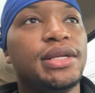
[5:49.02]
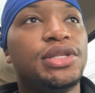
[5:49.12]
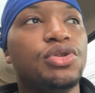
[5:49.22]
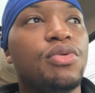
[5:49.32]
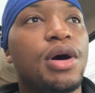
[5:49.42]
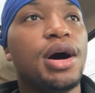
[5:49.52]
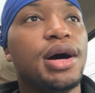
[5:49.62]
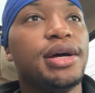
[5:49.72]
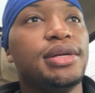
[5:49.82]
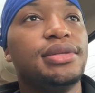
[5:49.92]

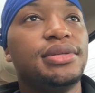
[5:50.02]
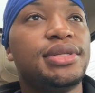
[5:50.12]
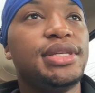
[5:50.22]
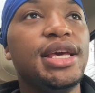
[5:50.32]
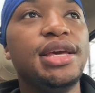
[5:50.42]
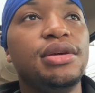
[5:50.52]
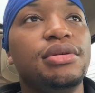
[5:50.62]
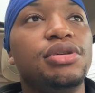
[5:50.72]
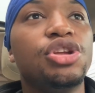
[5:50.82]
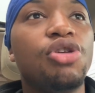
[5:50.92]
to see,
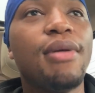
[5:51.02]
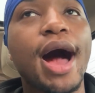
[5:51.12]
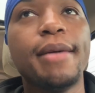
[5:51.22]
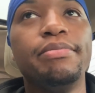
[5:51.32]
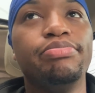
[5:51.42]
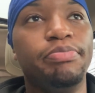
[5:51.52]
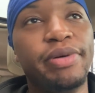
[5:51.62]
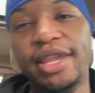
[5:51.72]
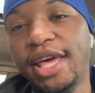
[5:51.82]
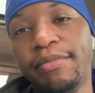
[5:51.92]
you know, my
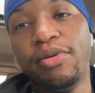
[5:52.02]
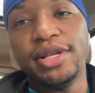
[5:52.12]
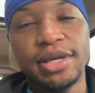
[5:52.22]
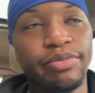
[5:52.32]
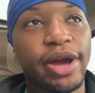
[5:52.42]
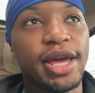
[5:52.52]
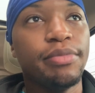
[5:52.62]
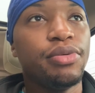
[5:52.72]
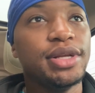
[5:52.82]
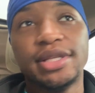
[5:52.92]
bending points or breaking
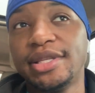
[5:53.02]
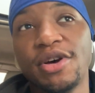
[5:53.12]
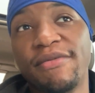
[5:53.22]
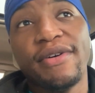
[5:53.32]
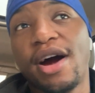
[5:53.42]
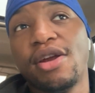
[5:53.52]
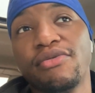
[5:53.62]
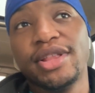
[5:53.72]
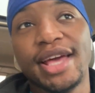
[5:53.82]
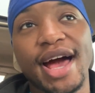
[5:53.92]
points. And so far, I
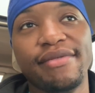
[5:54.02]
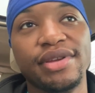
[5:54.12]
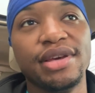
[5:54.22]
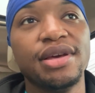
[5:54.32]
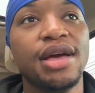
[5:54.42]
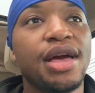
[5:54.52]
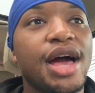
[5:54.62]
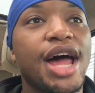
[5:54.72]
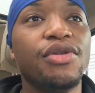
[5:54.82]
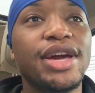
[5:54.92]
don't really have any.
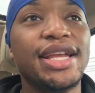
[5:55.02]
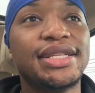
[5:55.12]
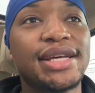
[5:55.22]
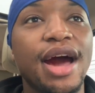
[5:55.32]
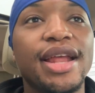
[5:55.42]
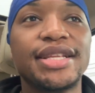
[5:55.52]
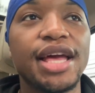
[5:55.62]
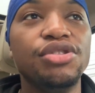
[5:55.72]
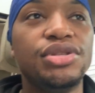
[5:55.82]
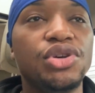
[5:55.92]
I don't get as tired as I
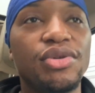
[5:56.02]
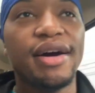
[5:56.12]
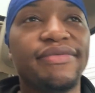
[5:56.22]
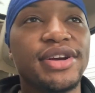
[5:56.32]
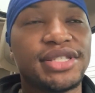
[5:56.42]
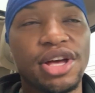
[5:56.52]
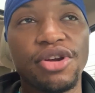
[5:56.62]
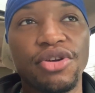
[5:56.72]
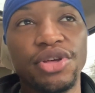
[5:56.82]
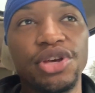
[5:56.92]
used to when I first
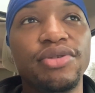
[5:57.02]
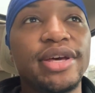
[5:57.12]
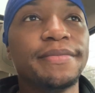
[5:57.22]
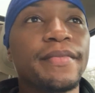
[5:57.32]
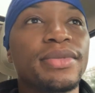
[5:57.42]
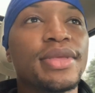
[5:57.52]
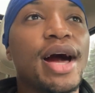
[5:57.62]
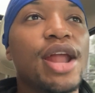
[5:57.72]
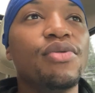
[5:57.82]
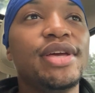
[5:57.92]
started on the unit.
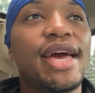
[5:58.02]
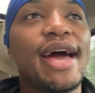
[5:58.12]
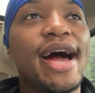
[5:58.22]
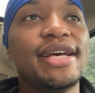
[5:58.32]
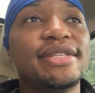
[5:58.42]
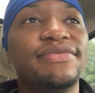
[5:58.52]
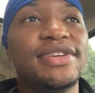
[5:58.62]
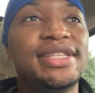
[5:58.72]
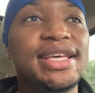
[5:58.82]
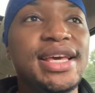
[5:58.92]
I don't get as
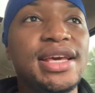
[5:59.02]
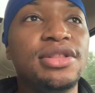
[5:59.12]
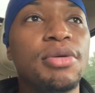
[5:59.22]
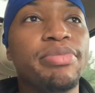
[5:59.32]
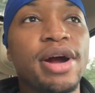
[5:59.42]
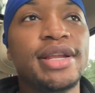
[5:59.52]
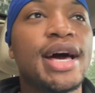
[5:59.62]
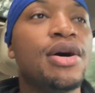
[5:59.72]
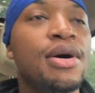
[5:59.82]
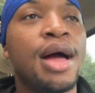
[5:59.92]
fatigued or burned
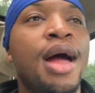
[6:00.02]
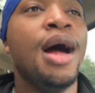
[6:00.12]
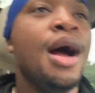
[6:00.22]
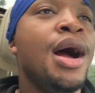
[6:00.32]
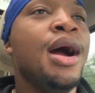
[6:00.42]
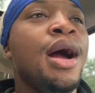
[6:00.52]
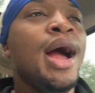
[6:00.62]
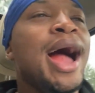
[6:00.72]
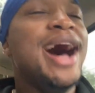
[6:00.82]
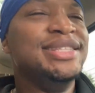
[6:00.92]
out
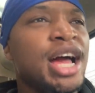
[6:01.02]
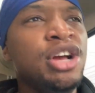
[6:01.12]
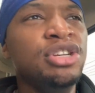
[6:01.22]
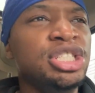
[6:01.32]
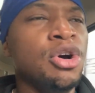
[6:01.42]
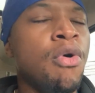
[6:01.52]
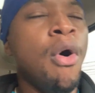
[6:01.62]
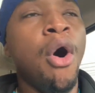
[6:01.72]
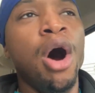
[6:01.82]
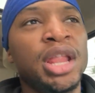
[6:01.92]
as I used to
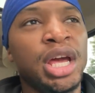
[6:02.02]
on the